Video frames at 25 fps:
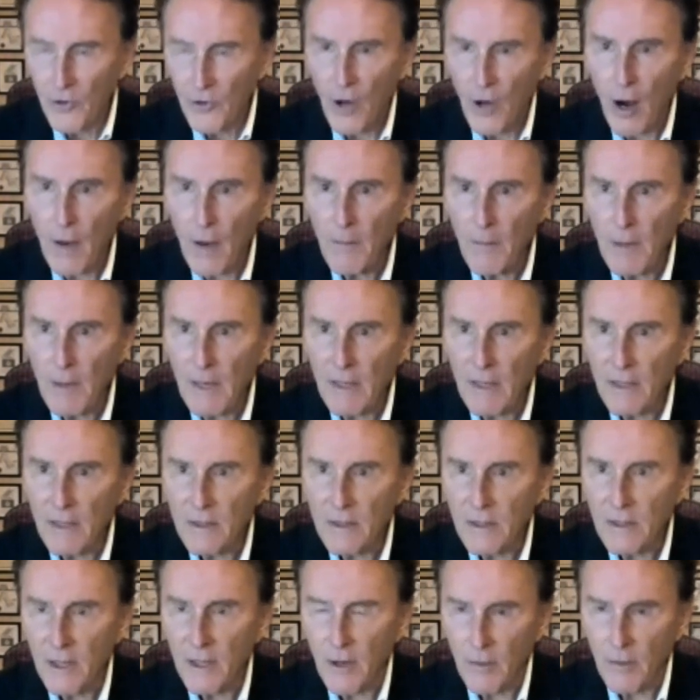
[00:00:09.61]

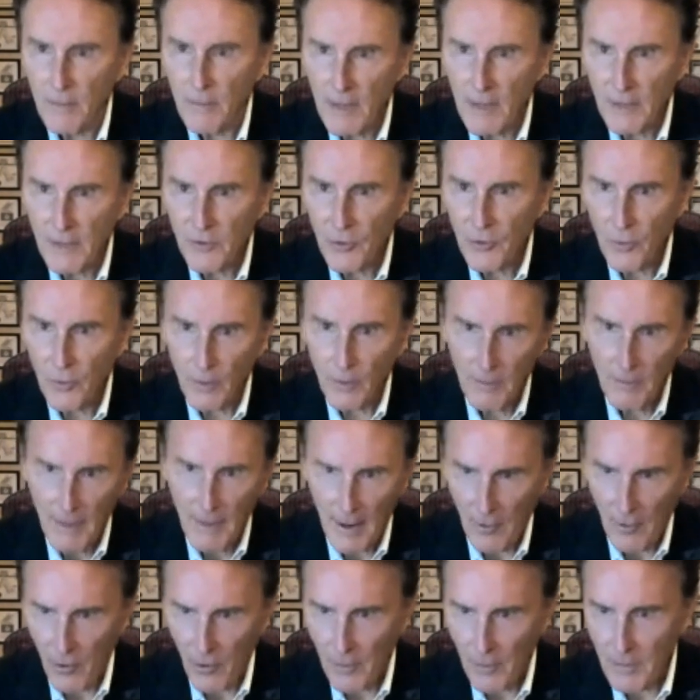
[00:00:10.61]
Topics that are meant to
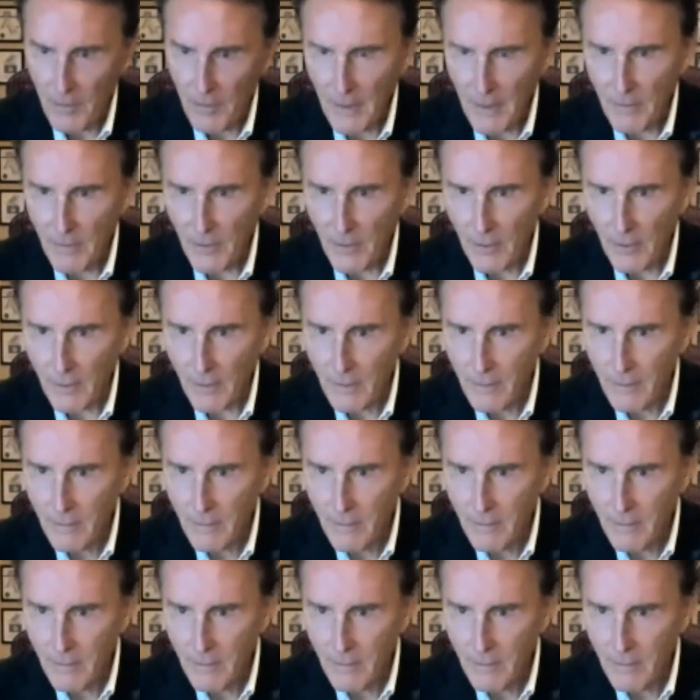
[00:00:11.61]
empower people.